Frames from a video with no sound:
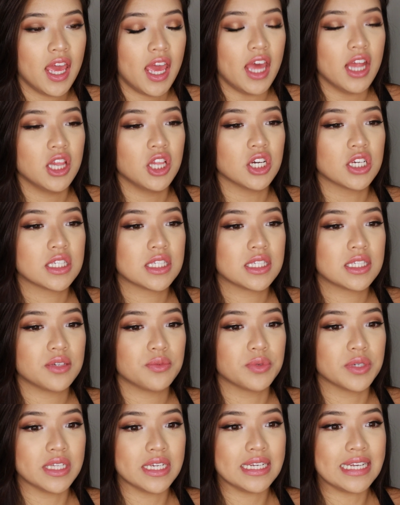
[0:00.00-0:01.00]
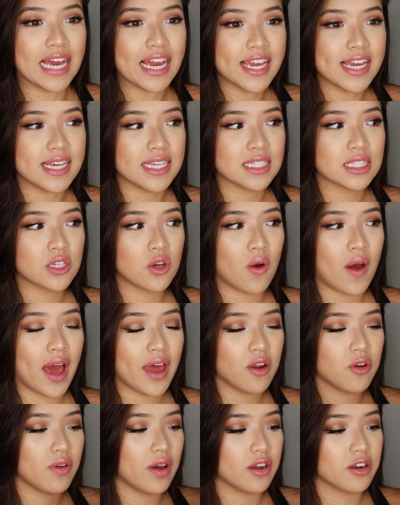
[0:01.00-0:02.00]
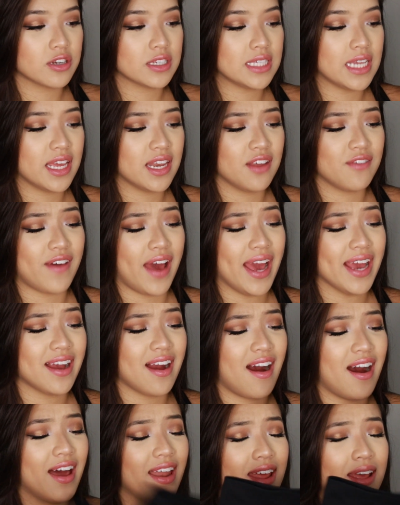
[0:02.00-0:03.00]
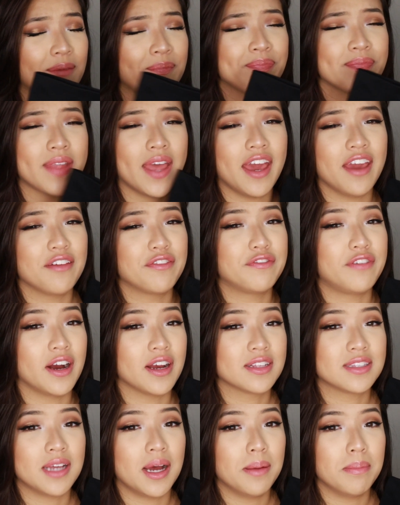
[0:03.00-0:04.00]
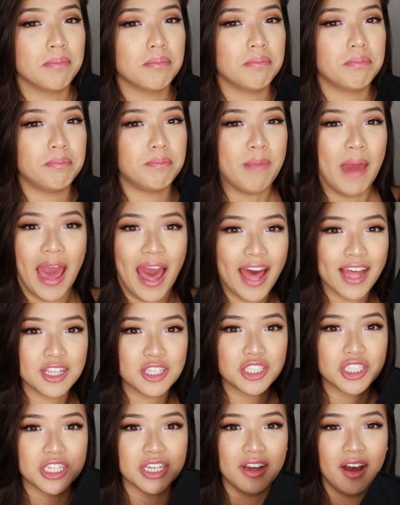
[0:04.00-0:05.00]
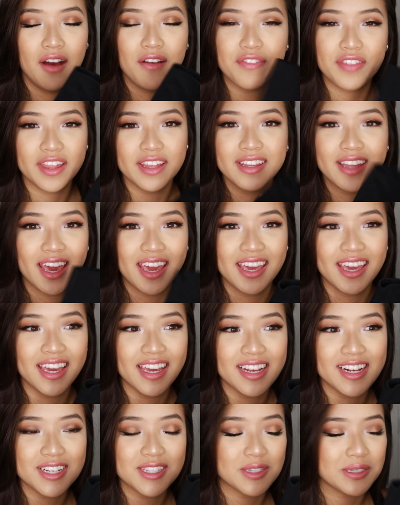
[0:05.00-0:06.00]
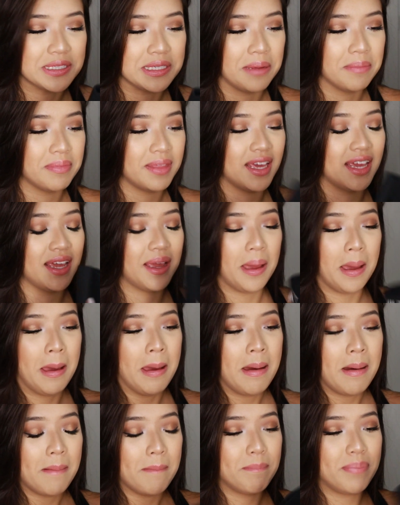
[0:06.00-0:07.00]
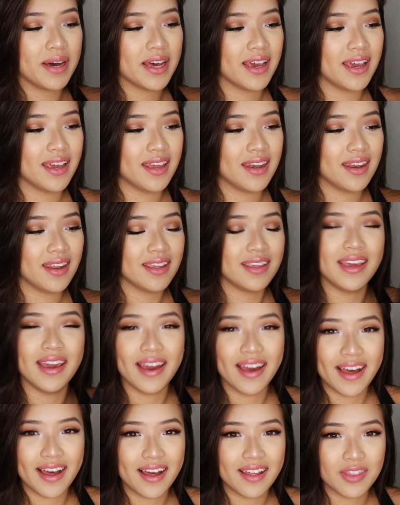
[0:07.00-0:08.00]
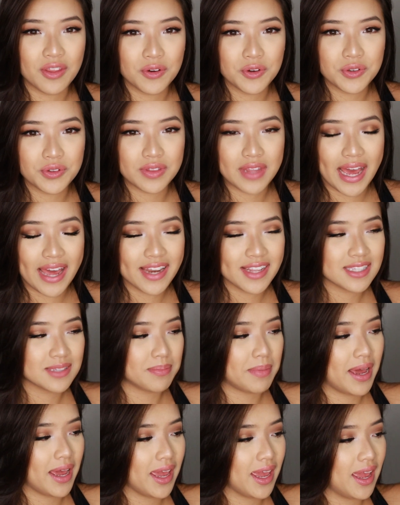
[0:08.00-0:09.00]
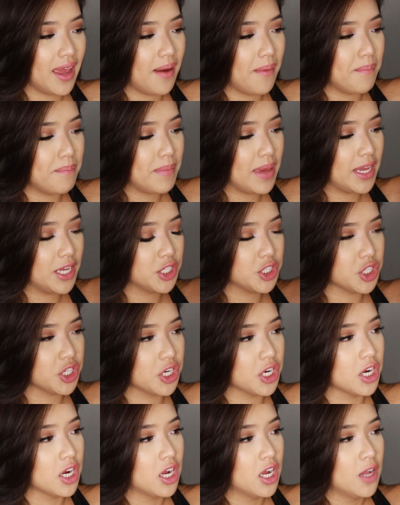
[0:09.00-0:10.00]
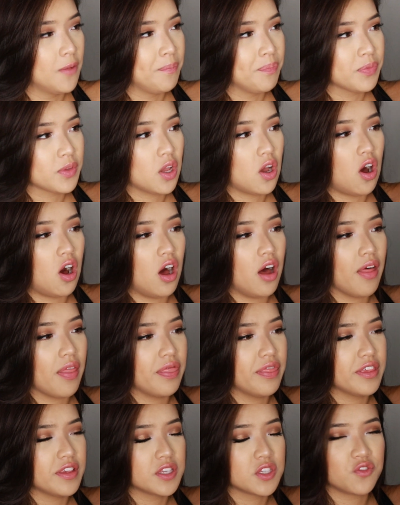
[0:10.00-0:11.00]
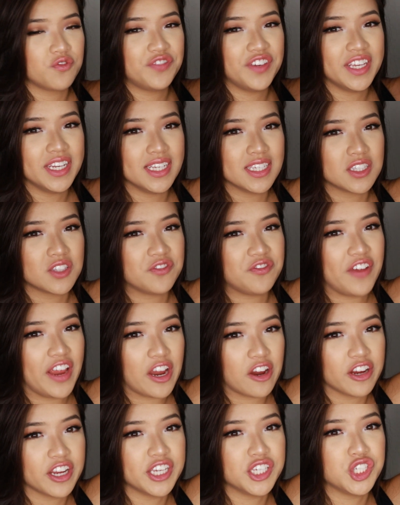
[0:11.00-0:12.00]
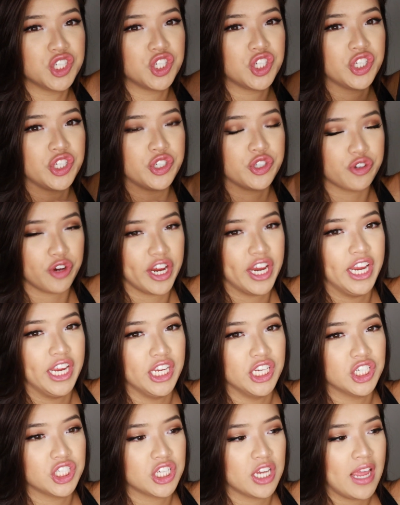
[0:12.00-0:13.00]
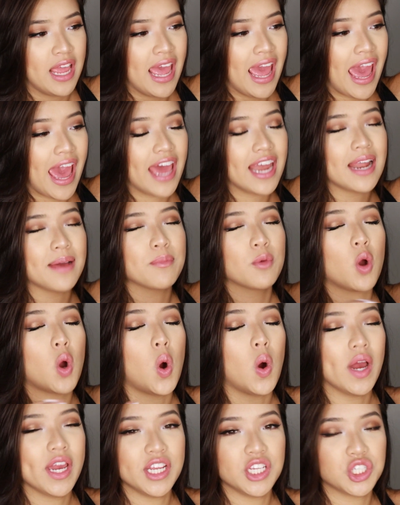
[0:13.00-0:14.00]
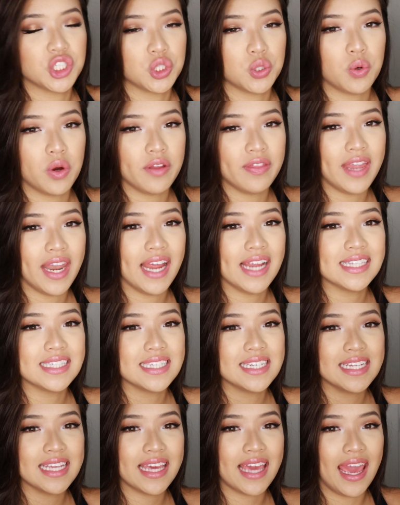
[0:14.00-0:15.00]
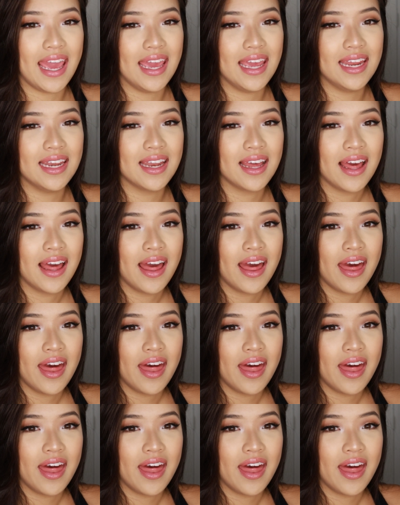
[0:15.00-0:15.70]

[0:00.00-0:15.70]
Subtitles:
It looks really nice. So I don't understand if I got a fucked up batch of the leggings or something. But yeah, though, that is my major con. This fit is very strange. And I'm quite sure that I didn't gain